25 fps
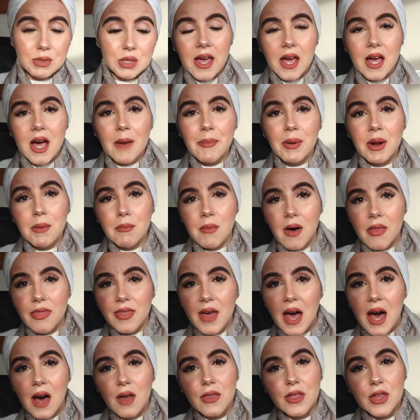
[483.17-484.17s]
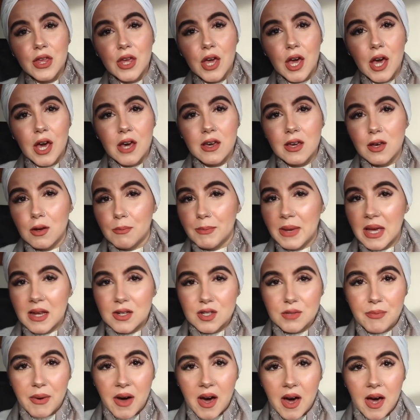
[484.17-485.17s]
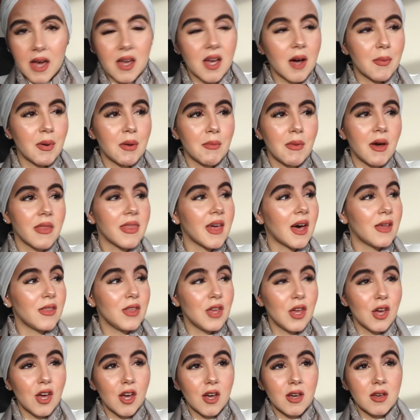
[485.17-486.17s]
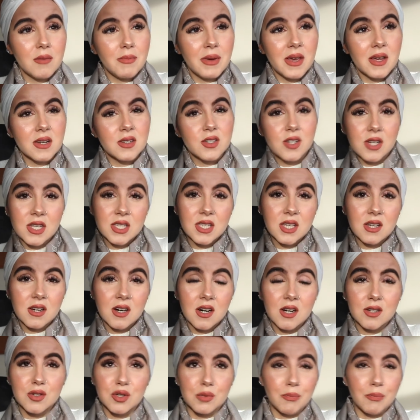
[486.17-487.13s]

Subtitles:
so a couple of months out of the year he'll be in Dubai, a couple of months out of the year he'll be in Tunisia,